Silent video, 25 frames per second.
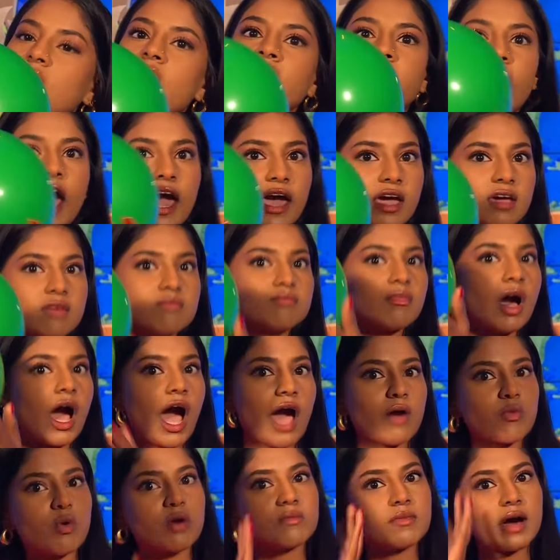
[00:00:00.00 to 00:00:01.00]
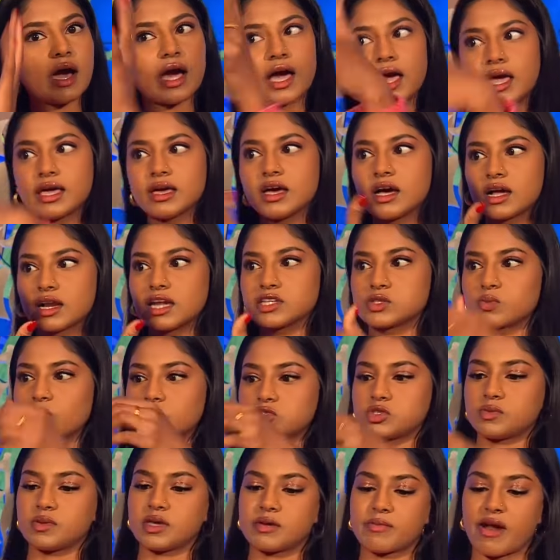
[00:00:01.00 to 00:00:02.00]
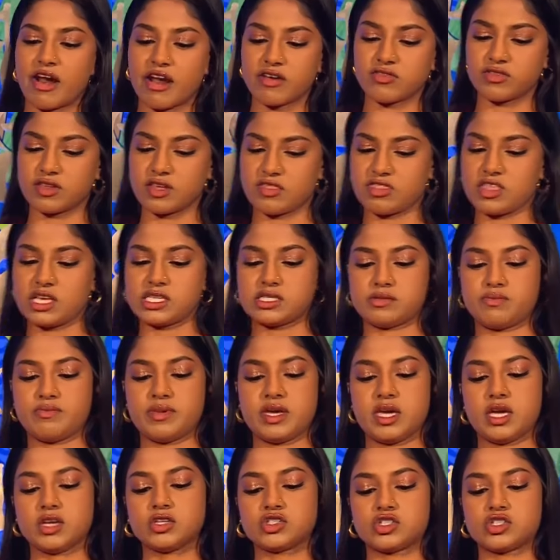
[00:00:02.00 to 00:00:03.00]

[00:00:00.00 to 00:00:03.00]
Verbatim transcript: Okay, I want my glitter ball to be around this big,